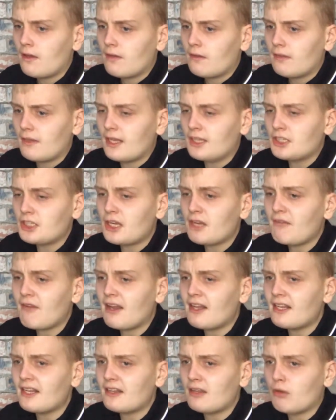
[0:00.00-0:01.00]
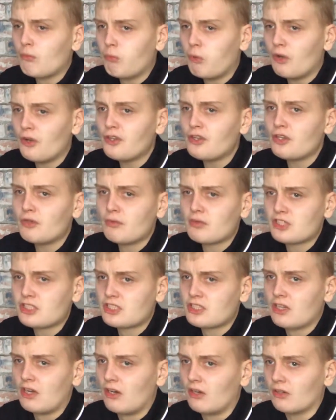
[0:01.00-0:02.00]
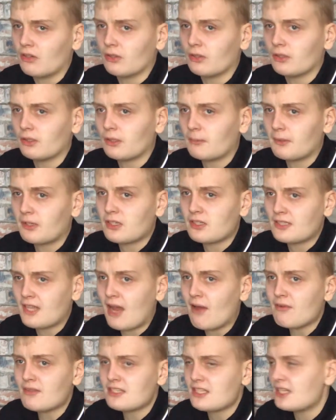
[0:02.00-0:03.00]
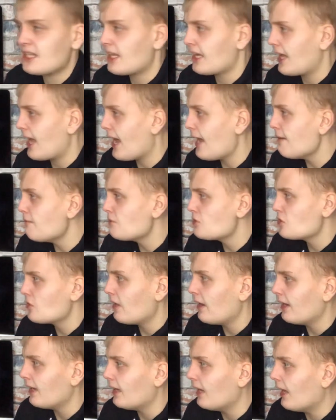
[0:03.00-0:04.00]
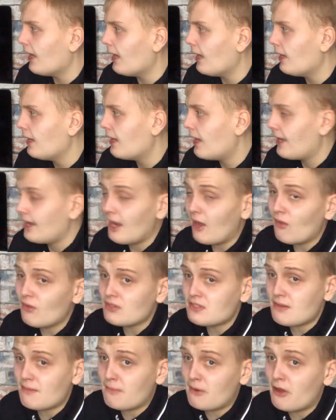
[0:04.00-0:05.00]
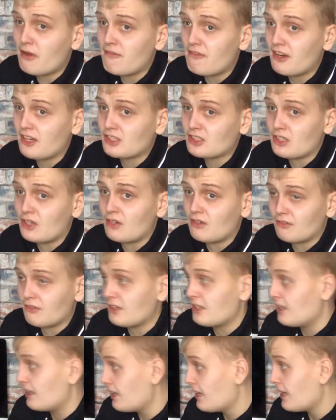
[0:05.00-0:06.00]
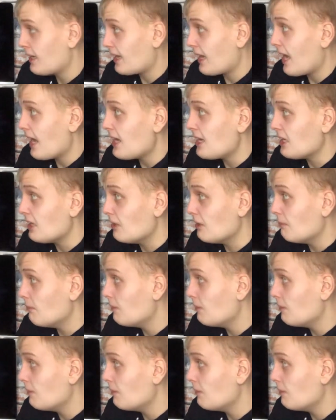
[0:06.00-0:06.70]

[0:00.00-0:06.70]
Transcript: They should have added the Wanderer song, because that was in the game trailer, and that was a perfect song for the game.